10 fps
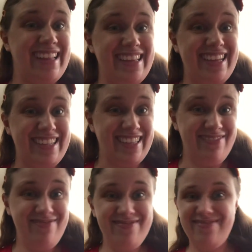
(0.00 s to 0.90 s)
I like that
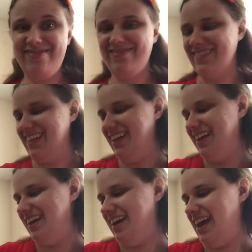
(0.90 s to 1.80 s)
name.
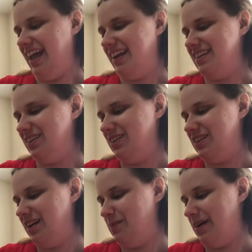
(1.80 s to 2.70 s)
And it's
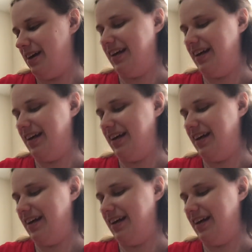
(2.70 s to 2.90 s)
illustrated by